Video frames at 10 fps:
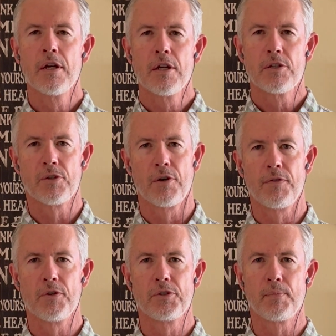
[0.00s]
So if
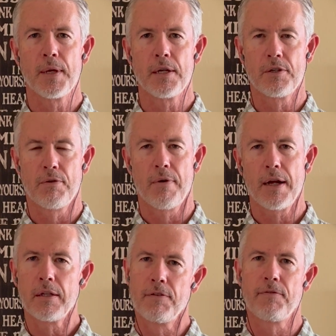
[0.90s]
you speak
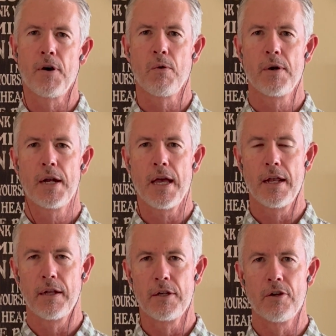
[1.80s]
directly forward
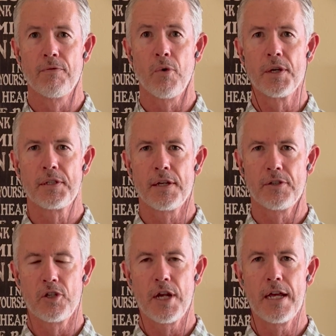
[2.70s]
and your voice doesn't
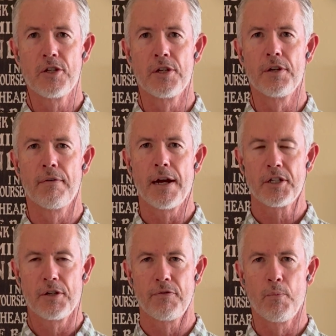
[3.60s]
change in
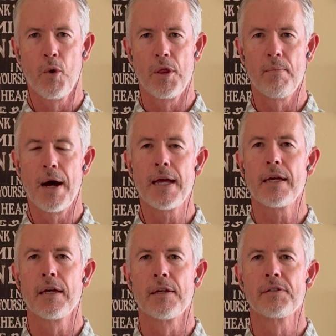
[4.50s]
direction from where the mic
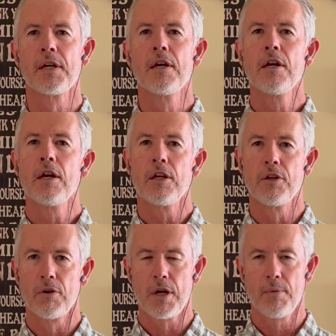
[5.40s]
is,
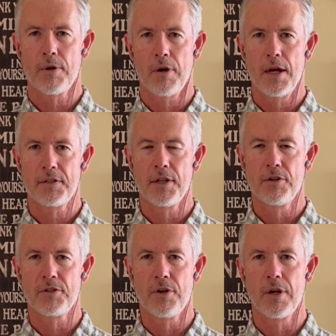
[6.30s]
you'll come across at a
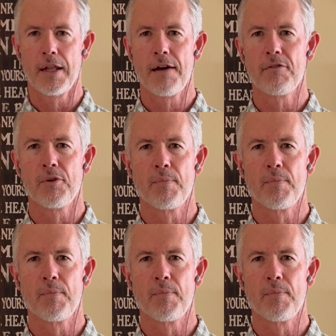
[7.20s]
certain level.